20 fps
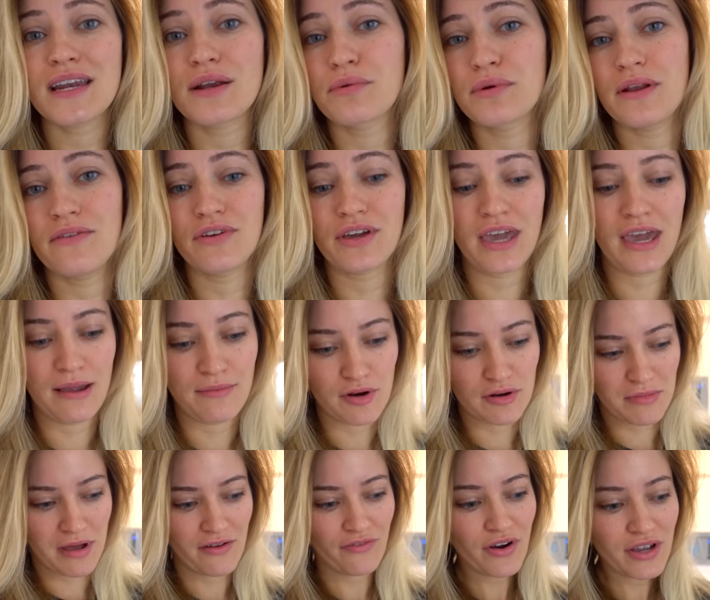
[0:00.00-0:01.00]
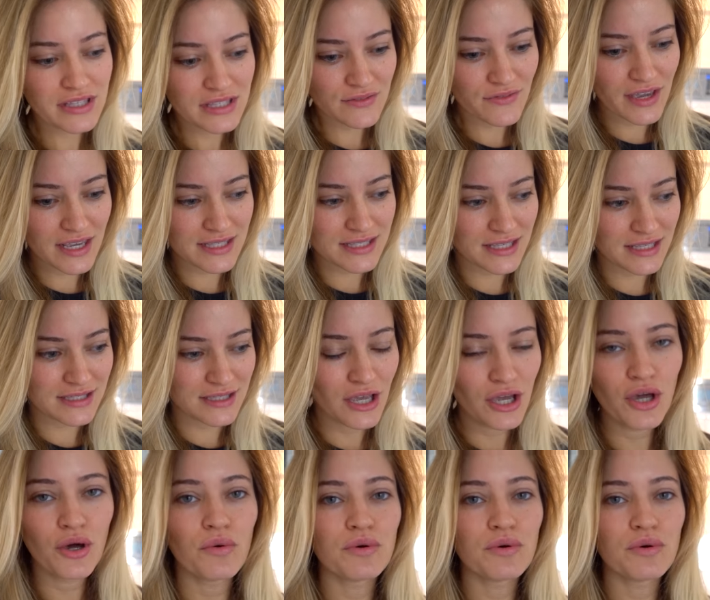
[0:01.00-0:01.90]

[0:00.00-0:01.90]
I don't want to have a camera in my friends' faces,